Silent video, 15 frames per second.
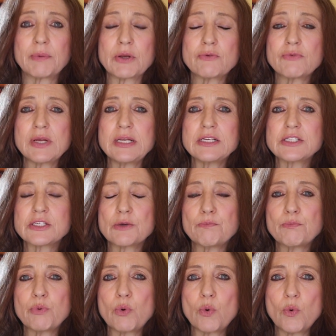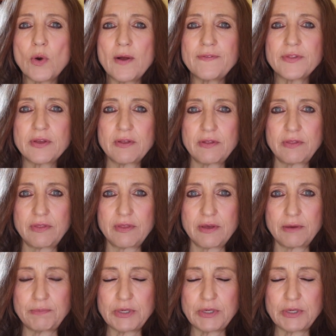but really support the